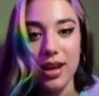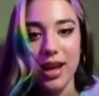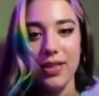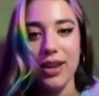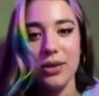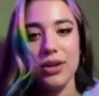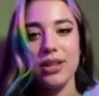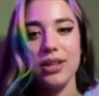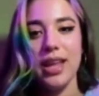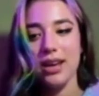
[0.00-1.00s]
and that it
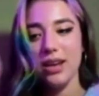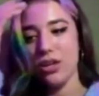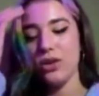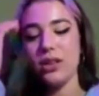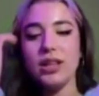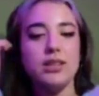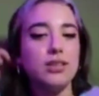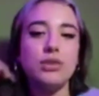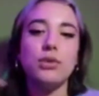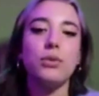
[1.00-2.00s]
could, like, you could
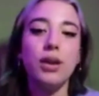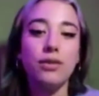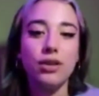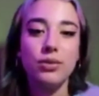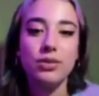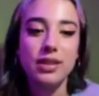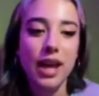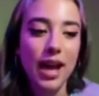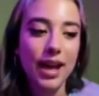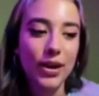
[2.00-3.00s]
listen to it whenever you were
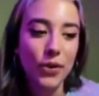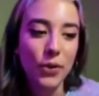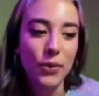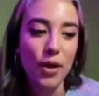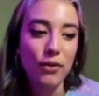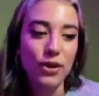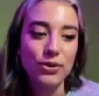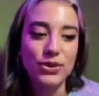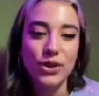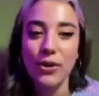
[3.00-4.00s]
sad or whenever you
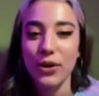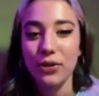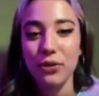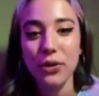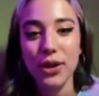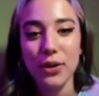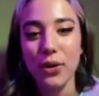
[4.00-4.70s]
were just going through it,